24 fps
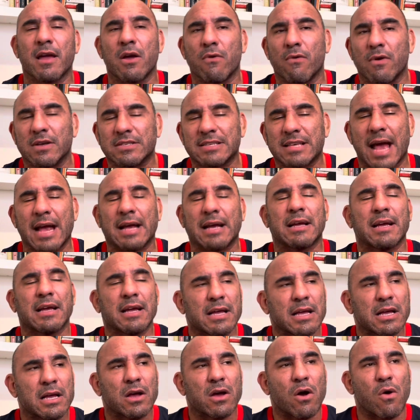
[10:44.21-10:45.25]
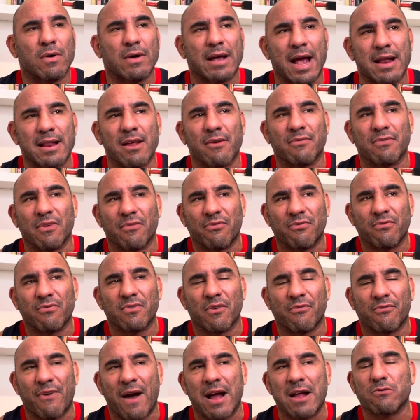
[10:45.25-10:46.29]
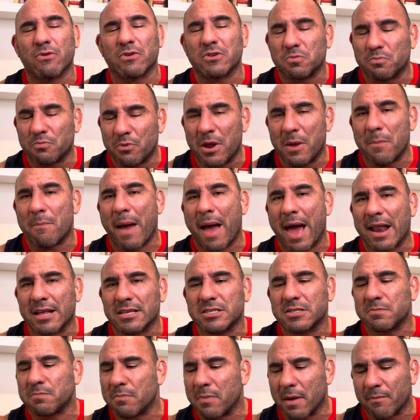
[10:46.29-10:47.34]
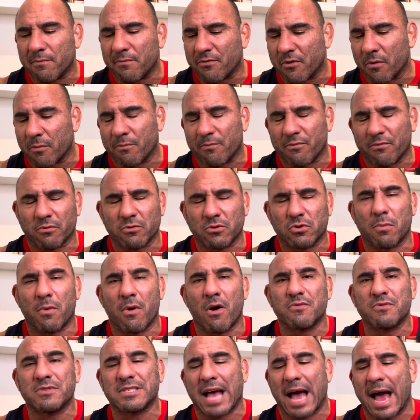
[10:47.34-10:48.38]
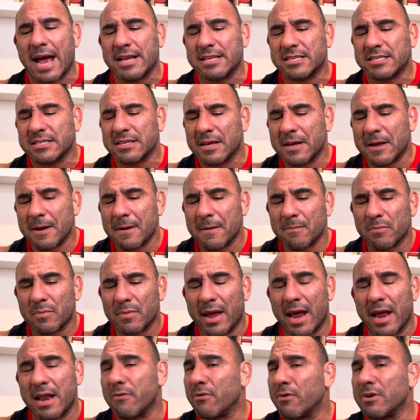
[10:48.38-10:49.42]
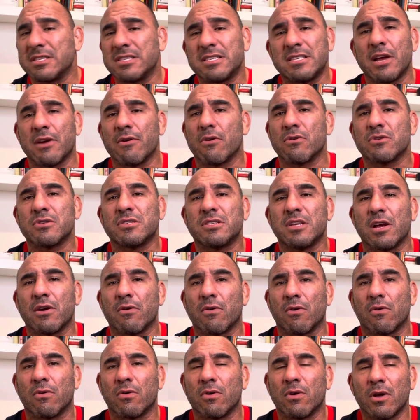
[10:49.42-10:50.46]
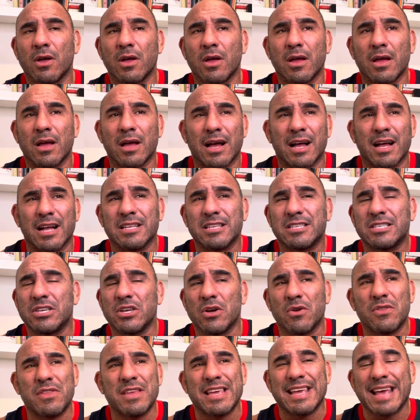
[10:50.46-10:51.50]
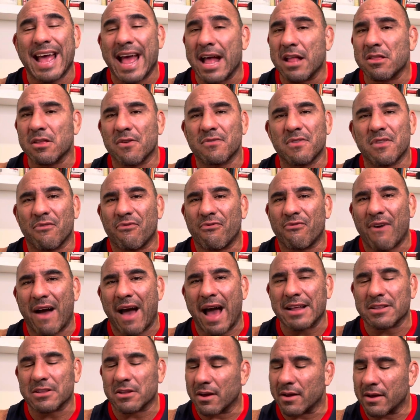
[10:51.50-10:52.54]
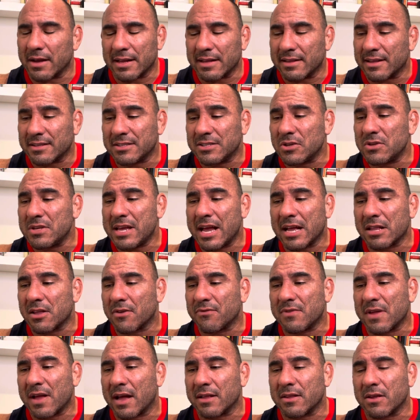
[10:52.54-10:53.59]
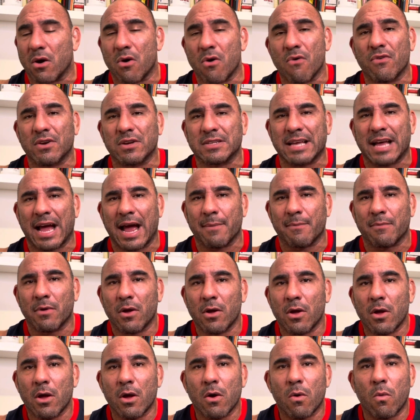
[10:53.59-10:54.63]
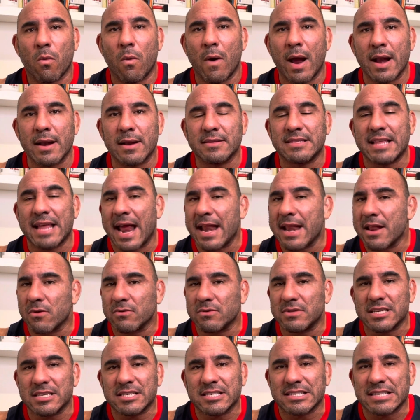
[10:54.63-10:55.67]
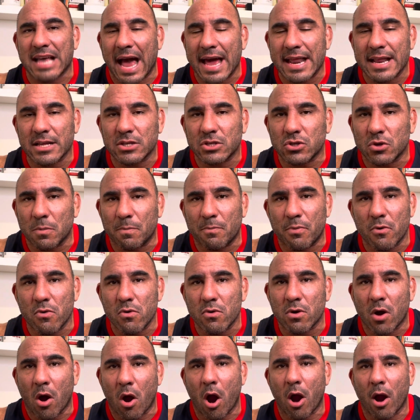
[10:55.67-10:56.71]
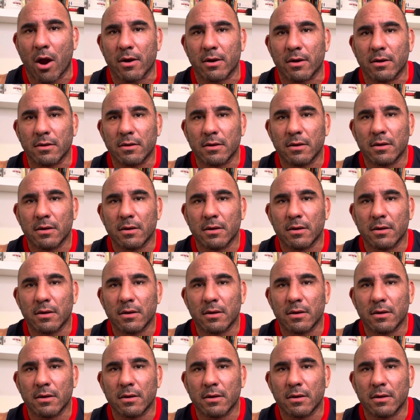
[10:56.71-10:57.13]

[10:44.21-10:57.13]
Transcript: It was like, okay, the fight was pretty balanced to both sides, and it was 0-0 until the end of the fight, until the end of the overtime, when Daniel decided to pull guard,